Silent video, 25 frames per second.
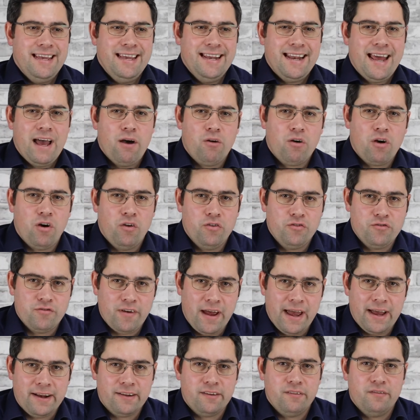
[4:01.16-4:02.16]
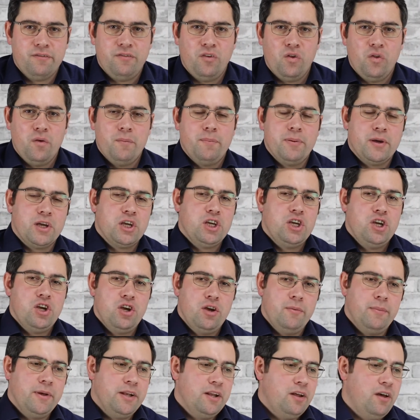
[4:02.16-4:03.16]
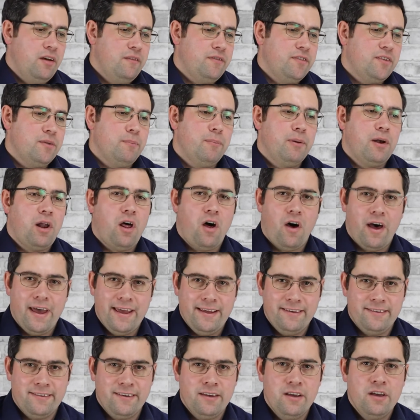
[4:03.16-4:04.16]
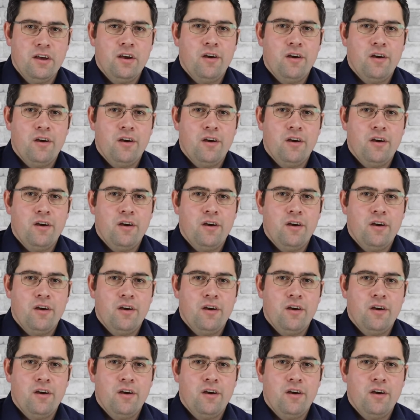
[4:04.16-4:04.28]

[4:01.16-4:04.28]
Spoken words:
in our contract for the procurement of supplies